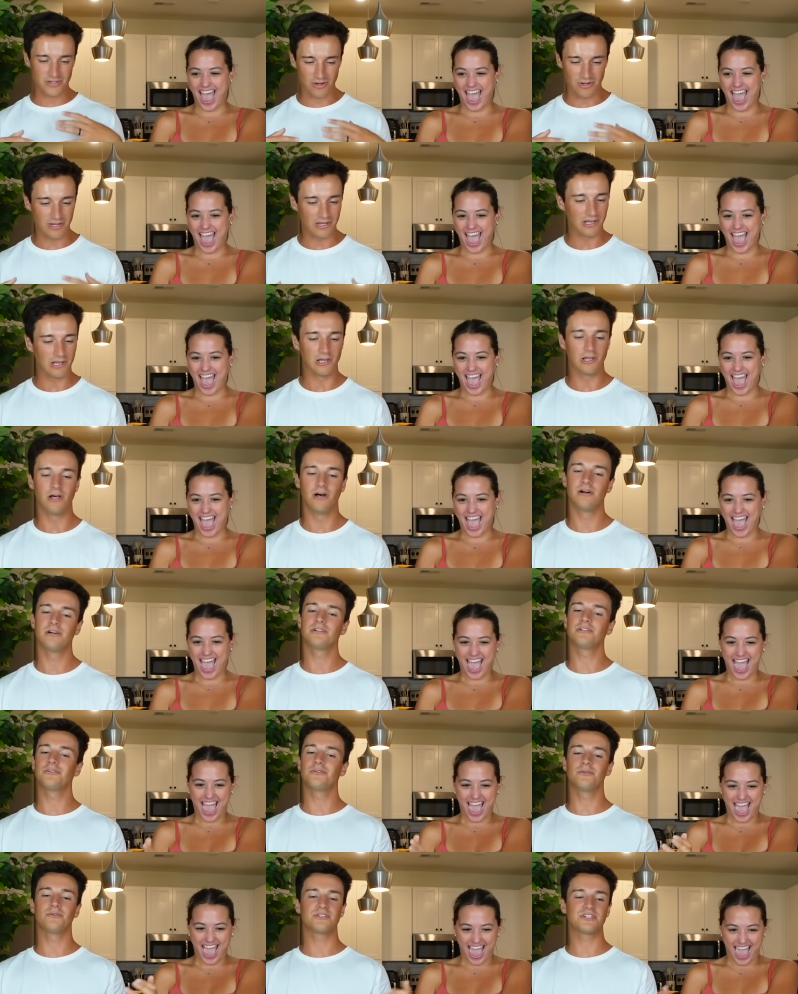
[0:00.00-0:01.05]
Speaker 1: got long,
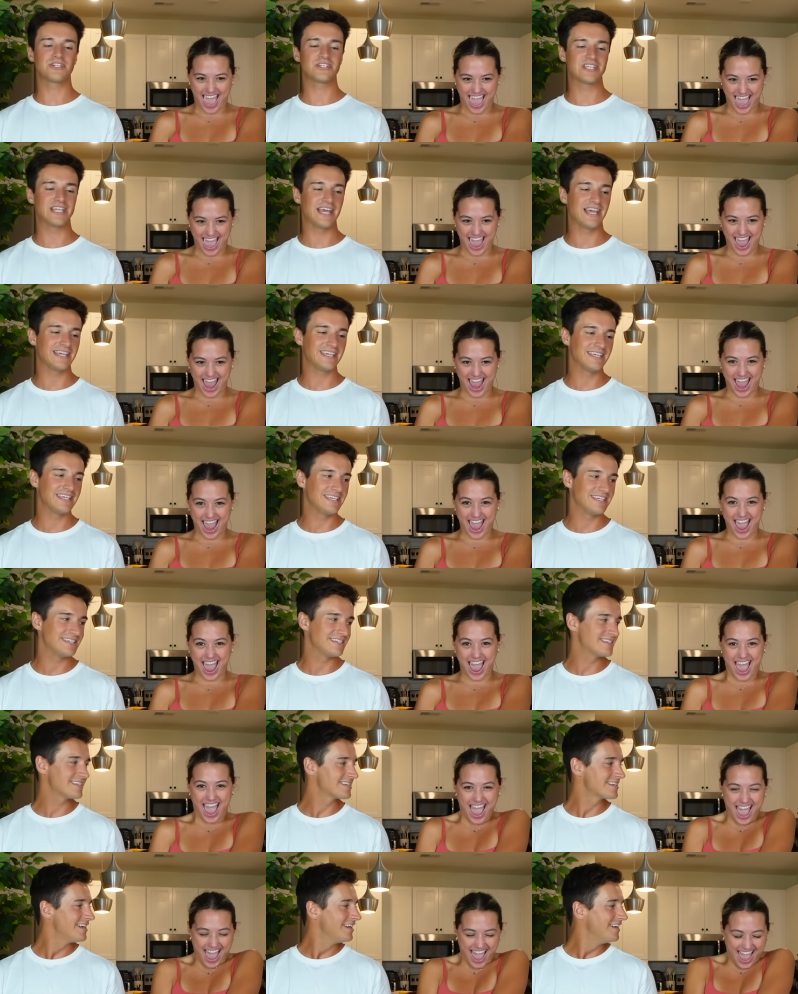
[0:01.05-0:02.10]
gorgeous
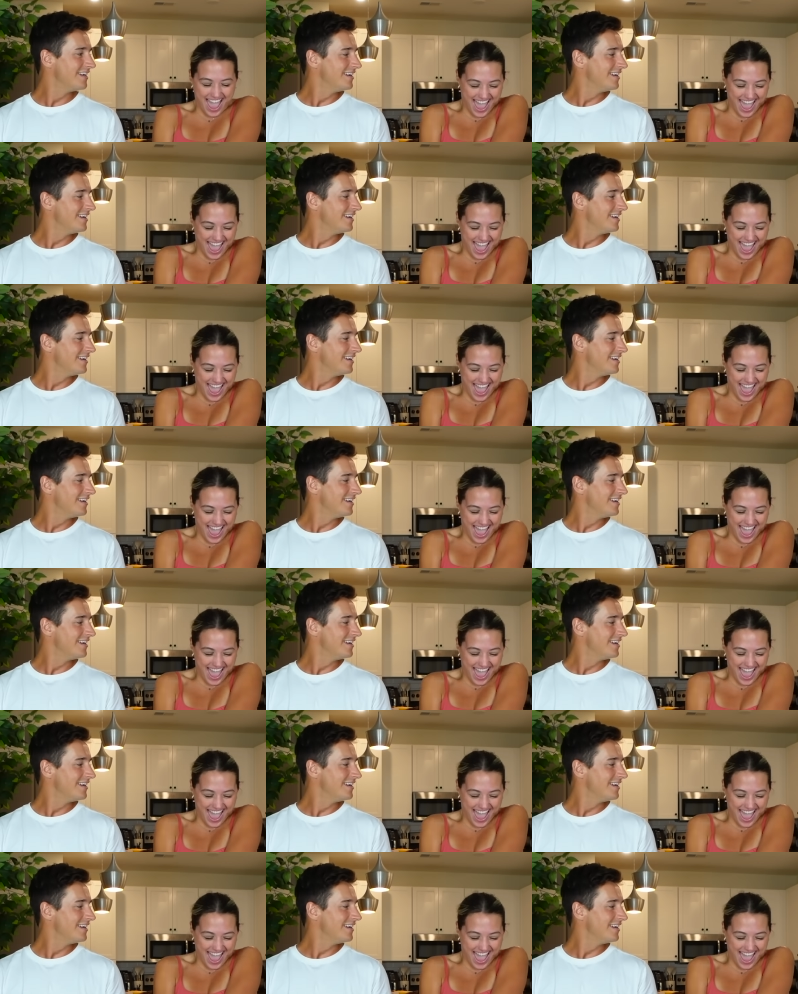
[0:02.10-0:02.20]
leggies.